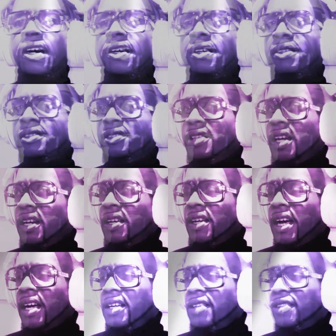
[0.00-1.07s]
Didn't
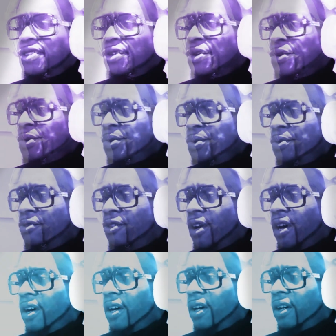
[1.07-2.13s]
they do
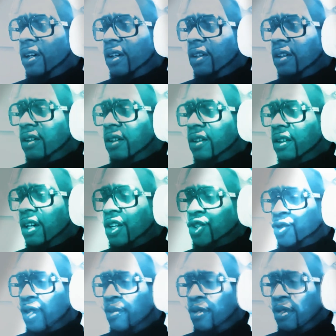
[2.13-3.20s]
a
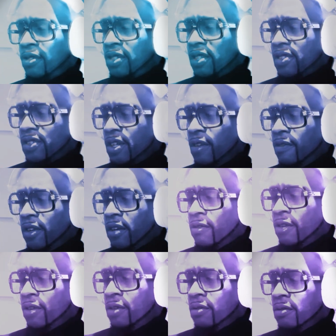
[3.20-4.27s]
tribute to Sylvia
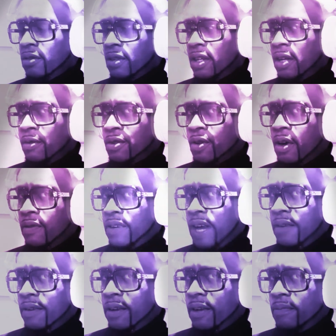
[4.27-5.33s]
Rome, and it was all 5 of
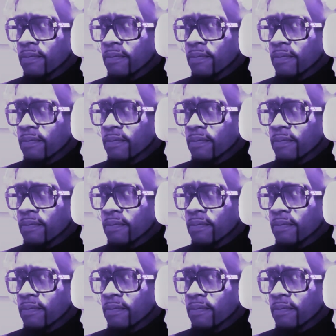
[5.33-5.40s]
them?